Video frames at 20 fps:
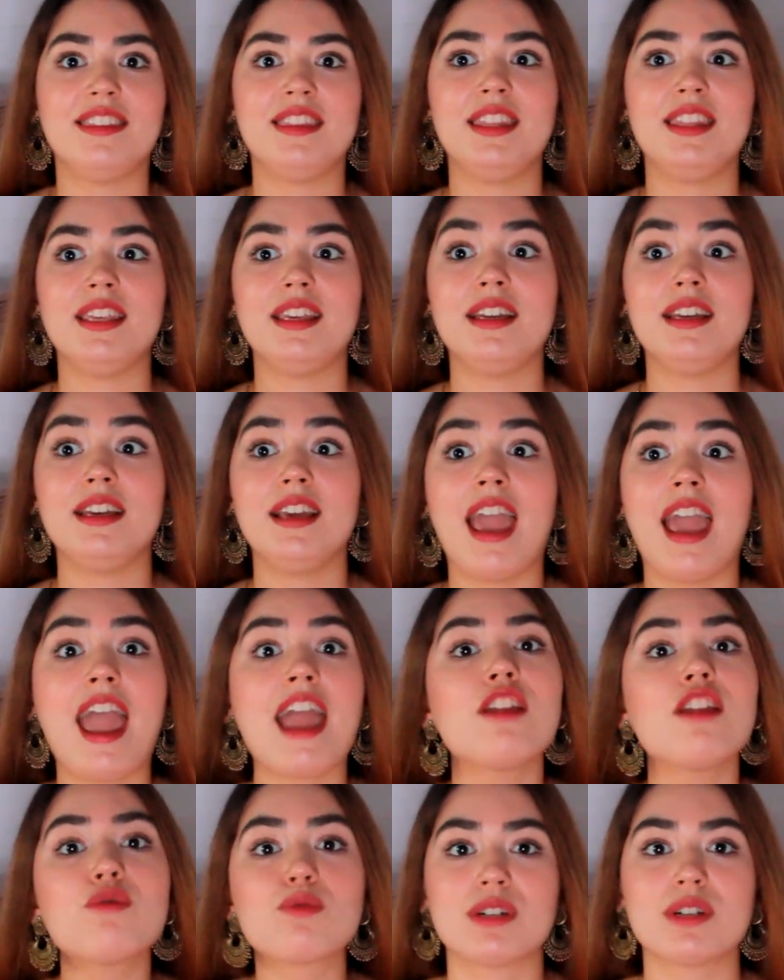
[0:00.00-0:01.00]
The
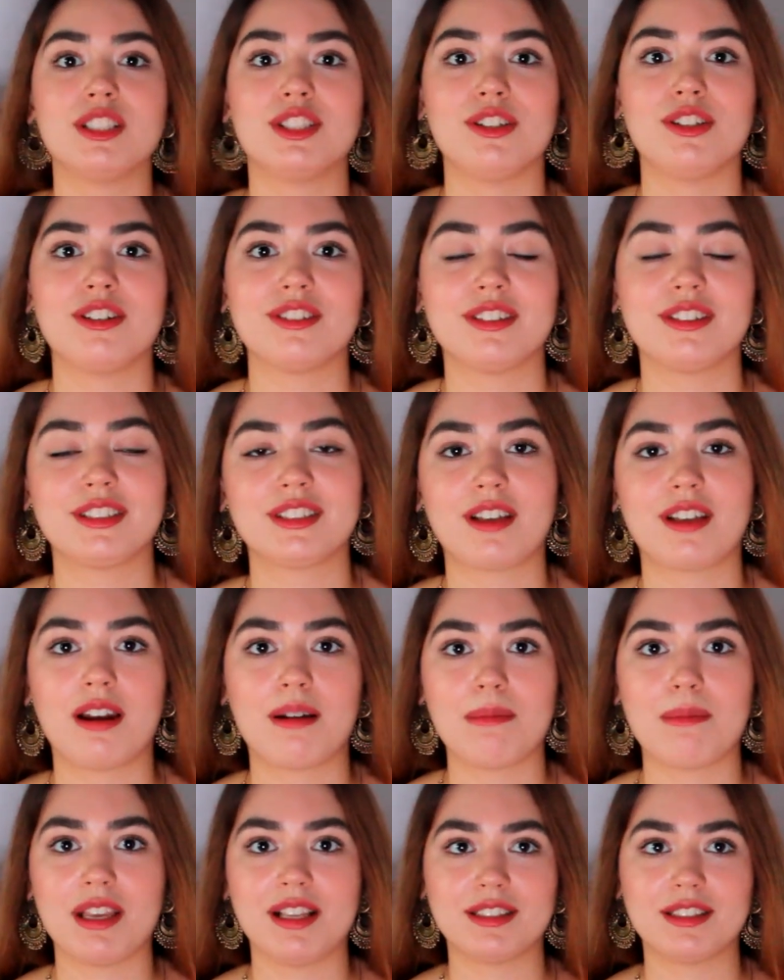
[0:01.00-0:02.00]
end result is
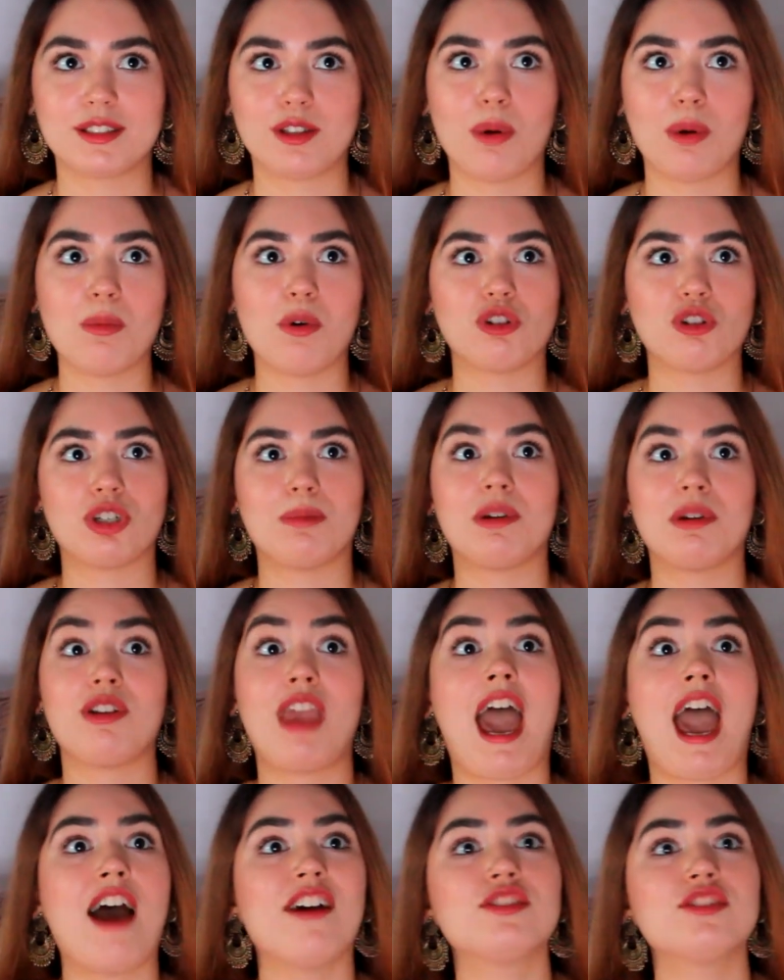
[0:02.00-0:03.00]
gonna be in slow motion, but
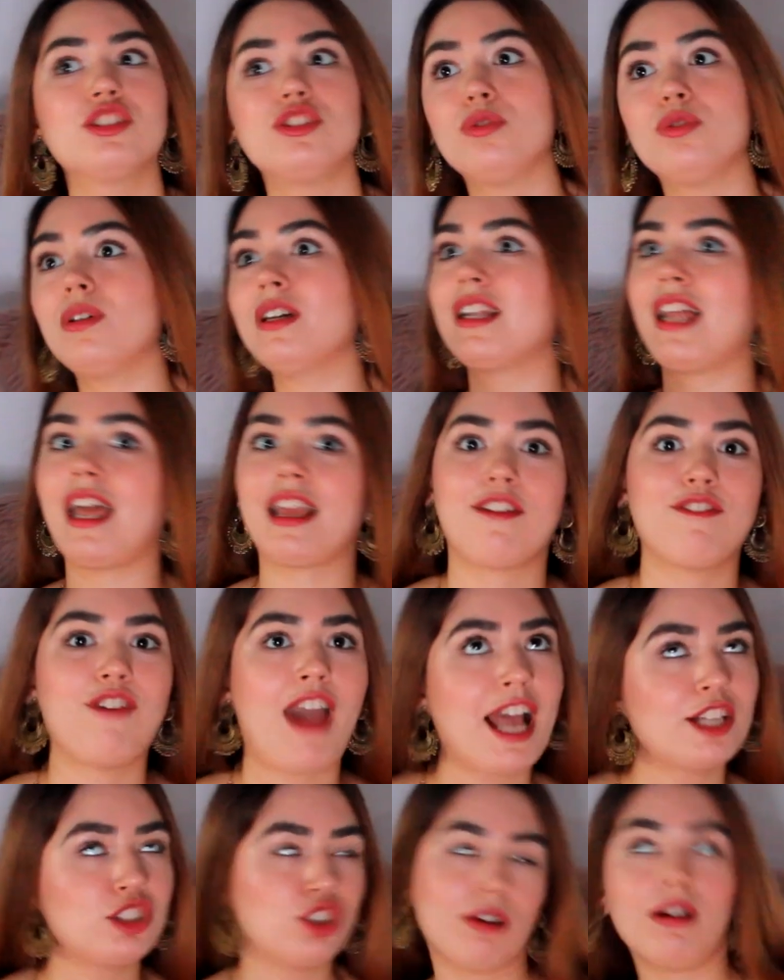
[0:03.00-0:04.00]
you have to do it like
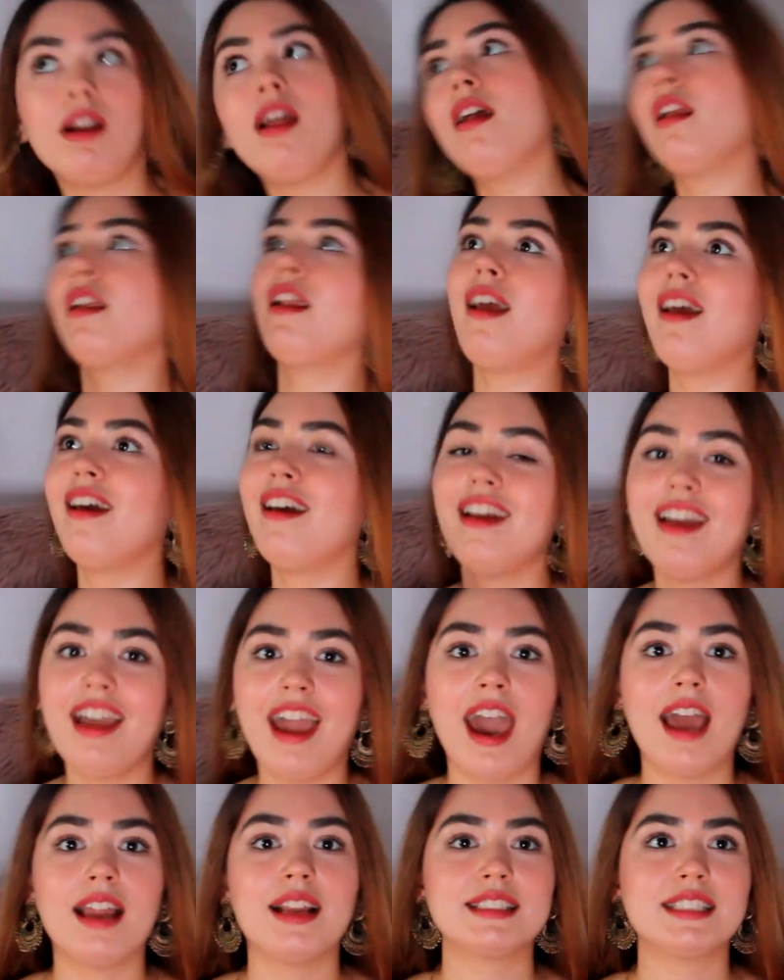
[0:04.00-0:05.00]
faster,
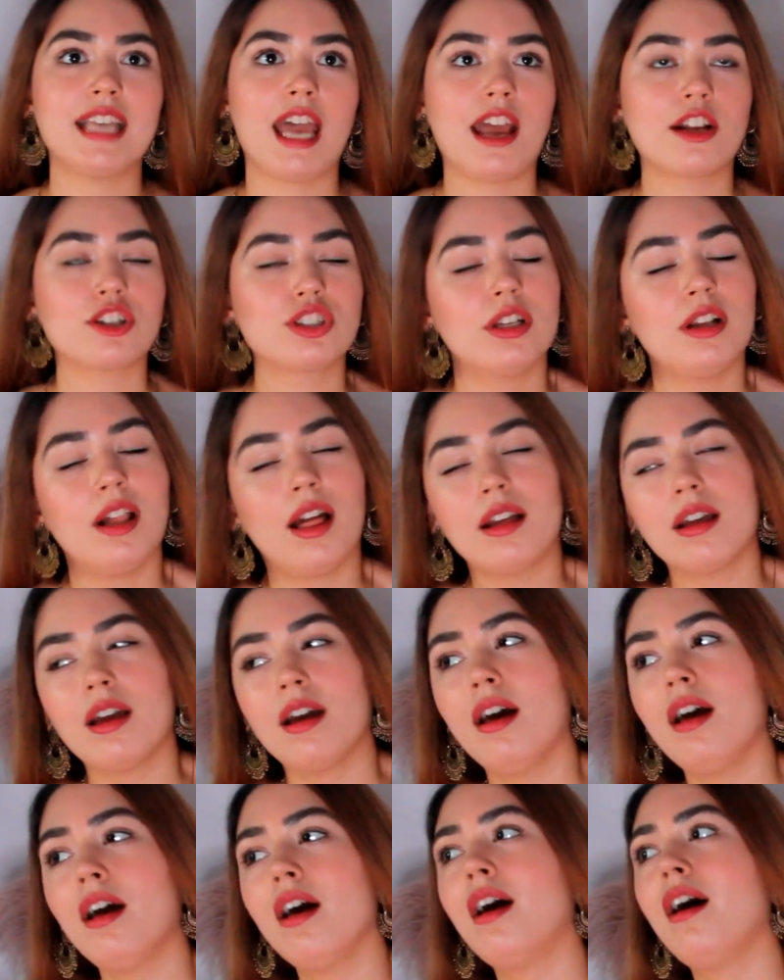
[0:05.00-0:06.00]
and it's actually like
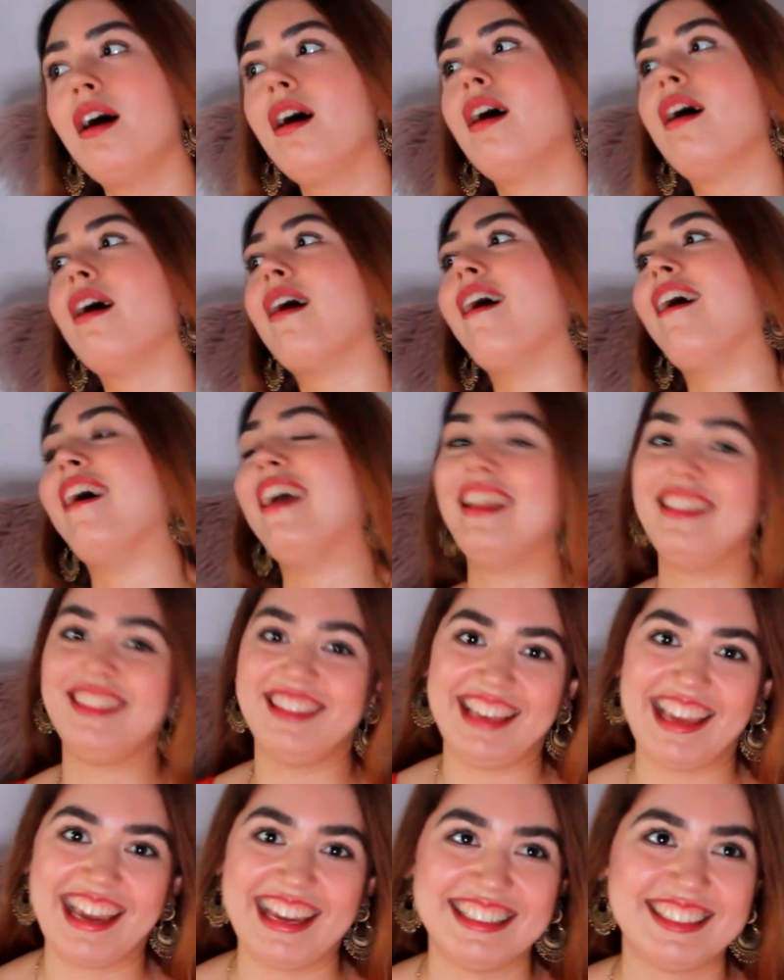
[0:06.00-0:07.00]
in
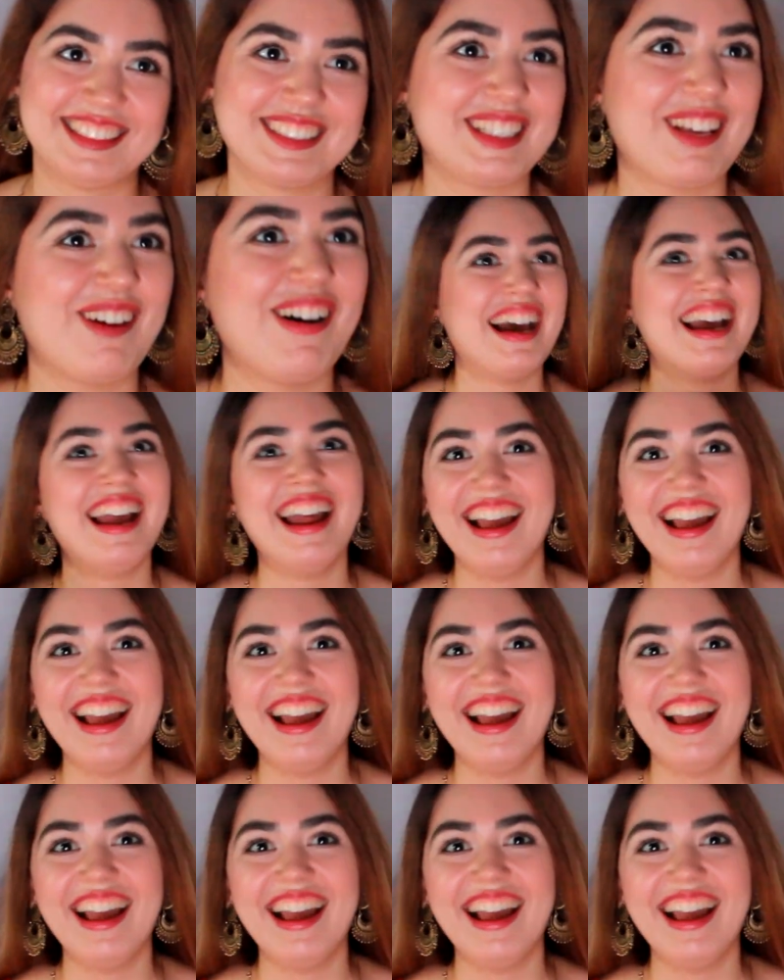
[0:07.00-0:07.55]
the end, so